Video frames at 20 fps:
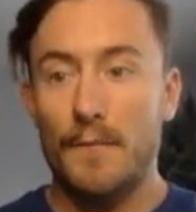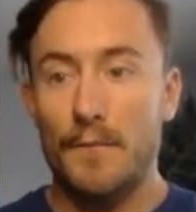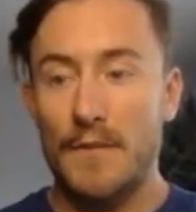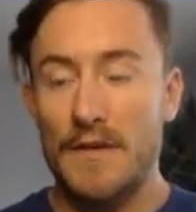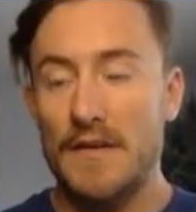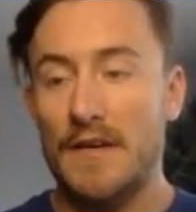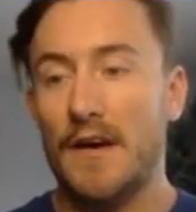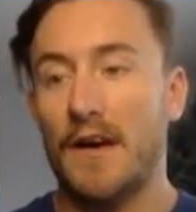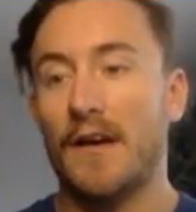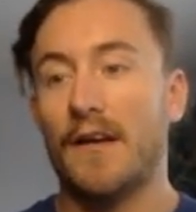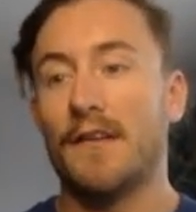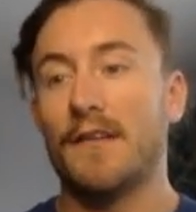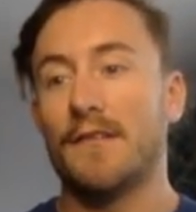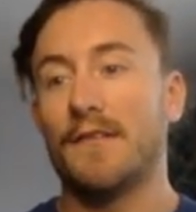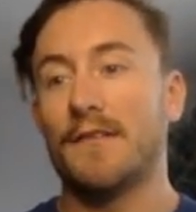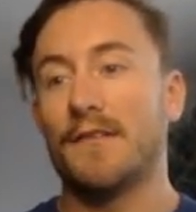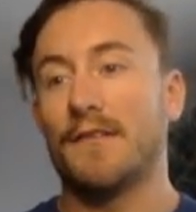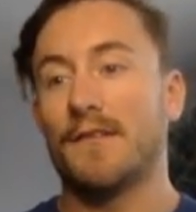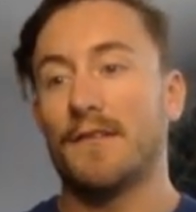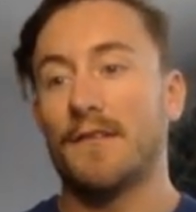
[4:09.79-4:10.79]

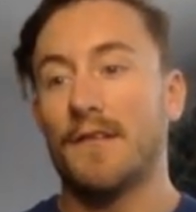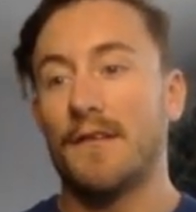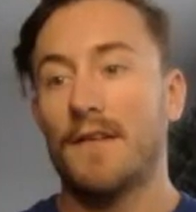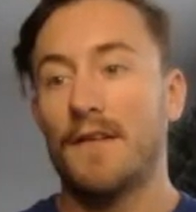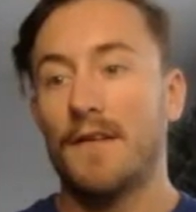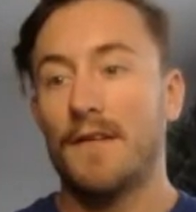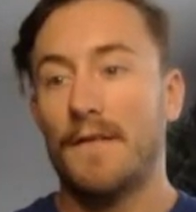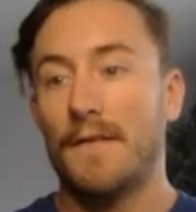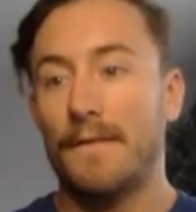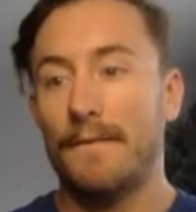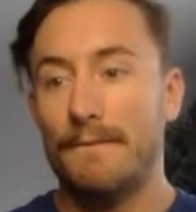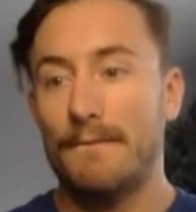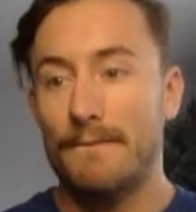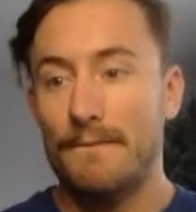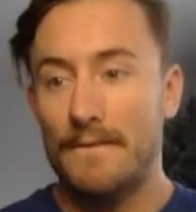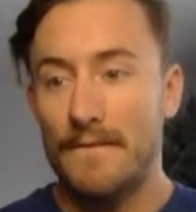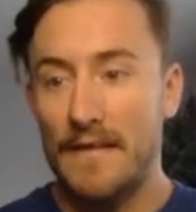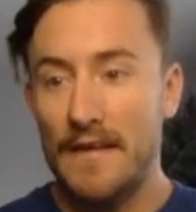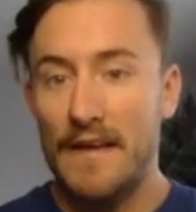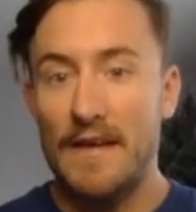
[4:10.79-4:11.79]
Because
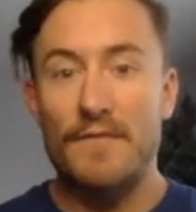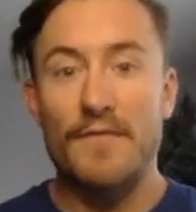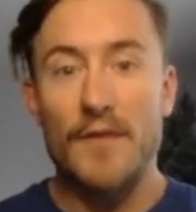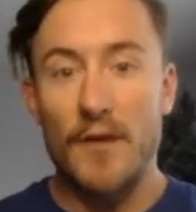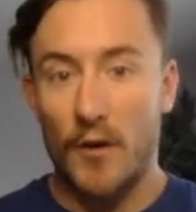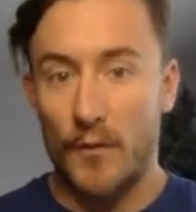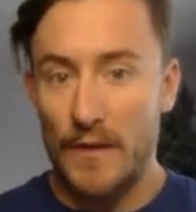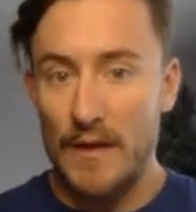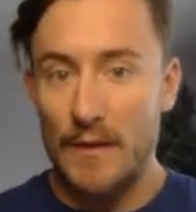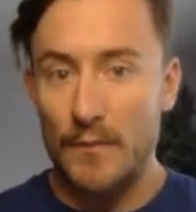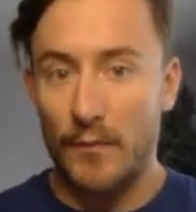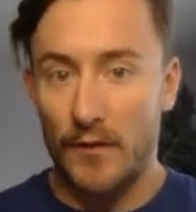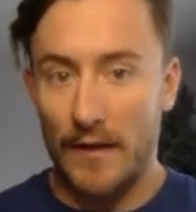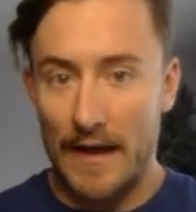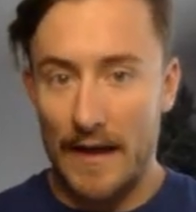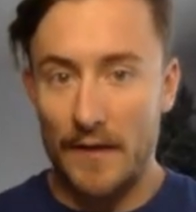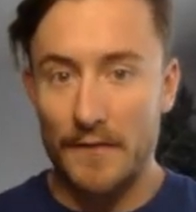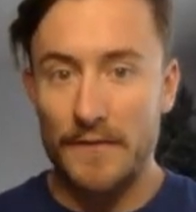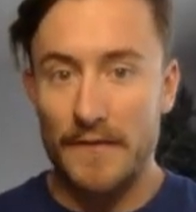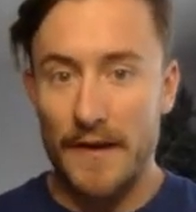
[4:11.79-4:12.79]
if there are people
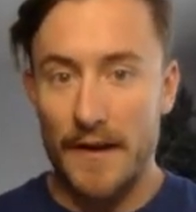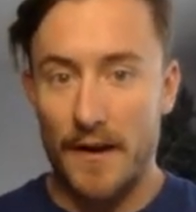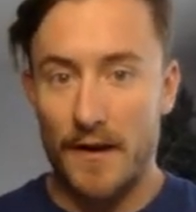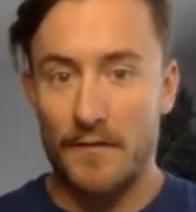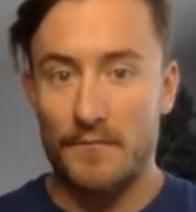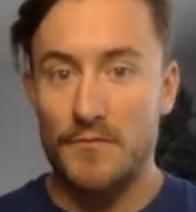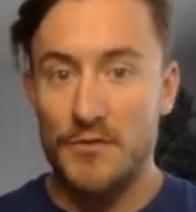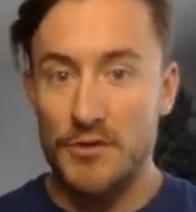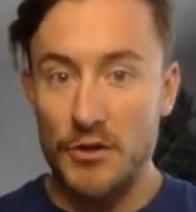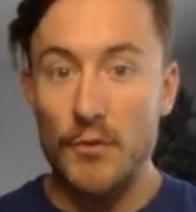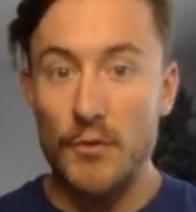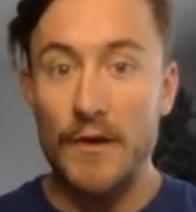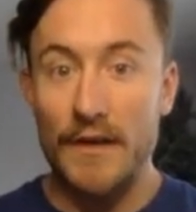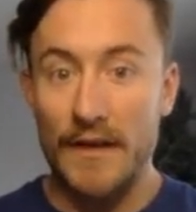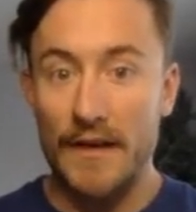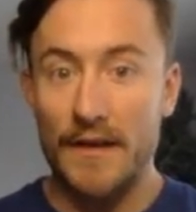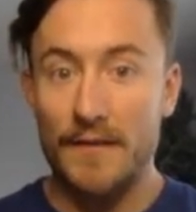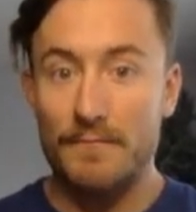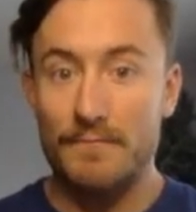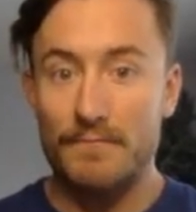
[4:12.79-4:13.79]
out there doing
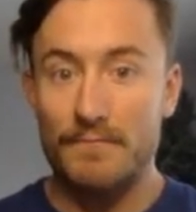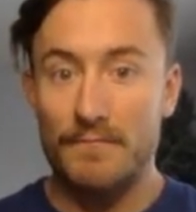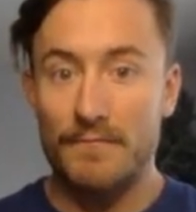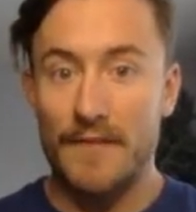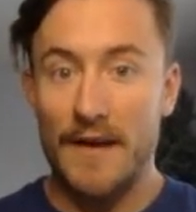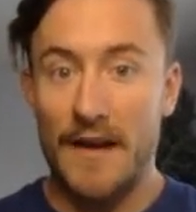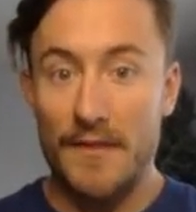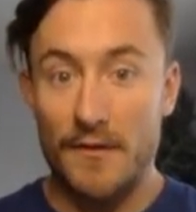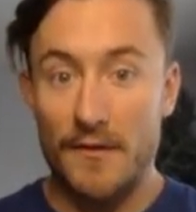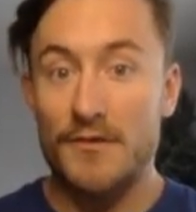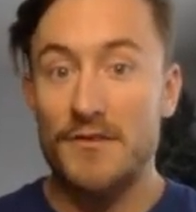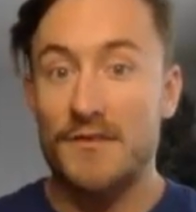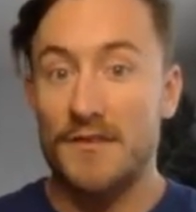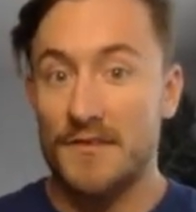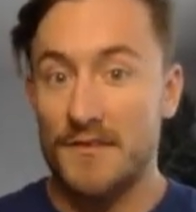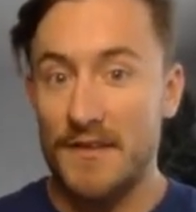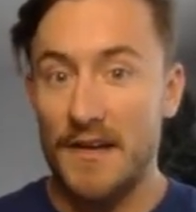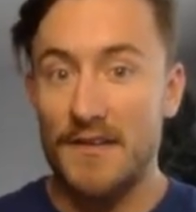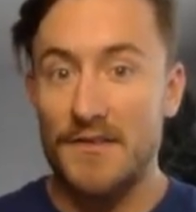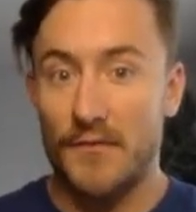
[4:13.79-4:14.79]
it and they're
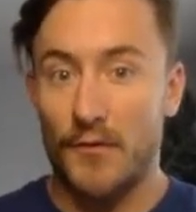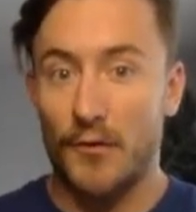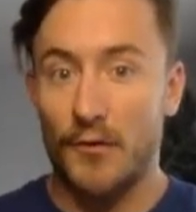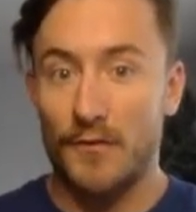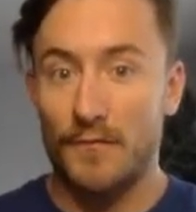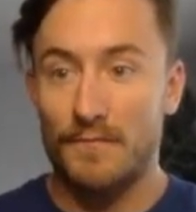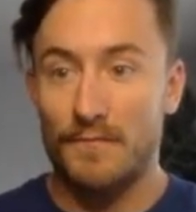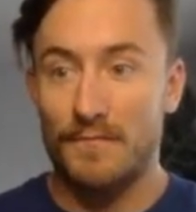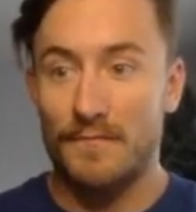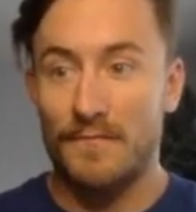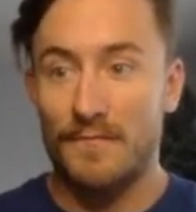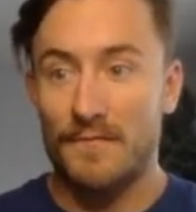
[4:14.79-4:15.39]
successful,